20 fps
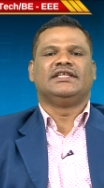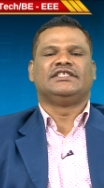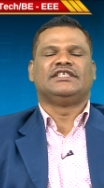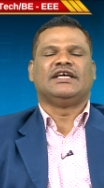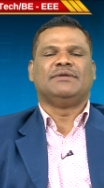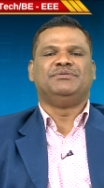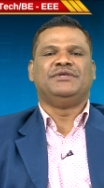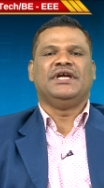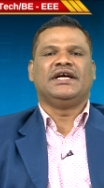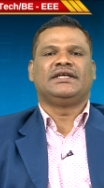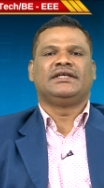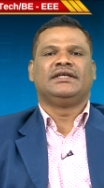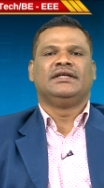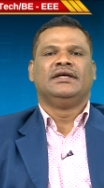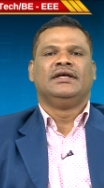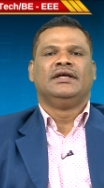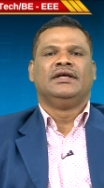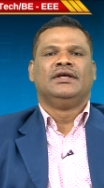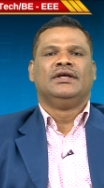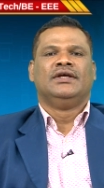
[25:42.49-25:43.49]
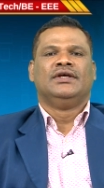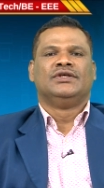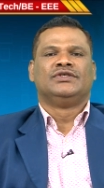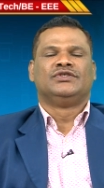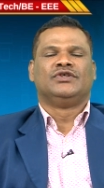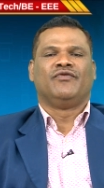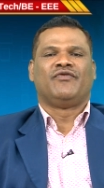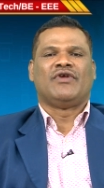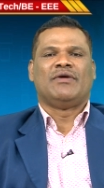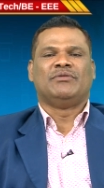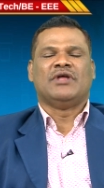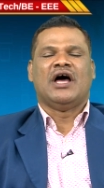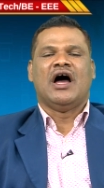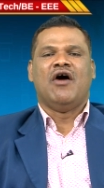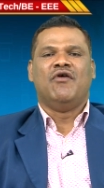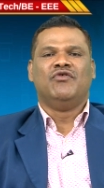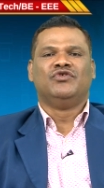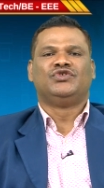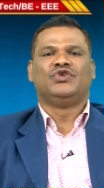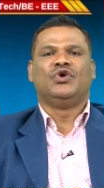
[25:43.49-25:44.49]
subject. So, from the
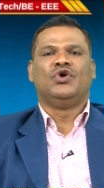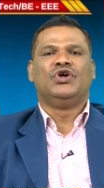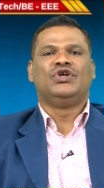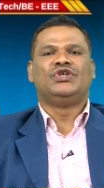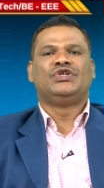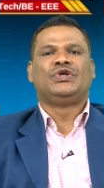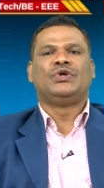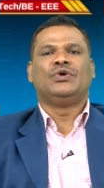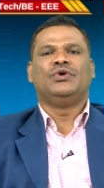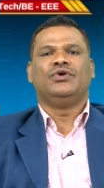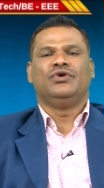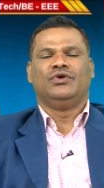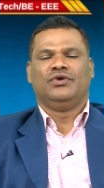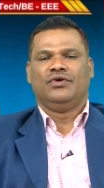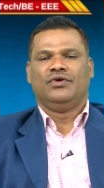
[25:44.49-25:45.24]
household to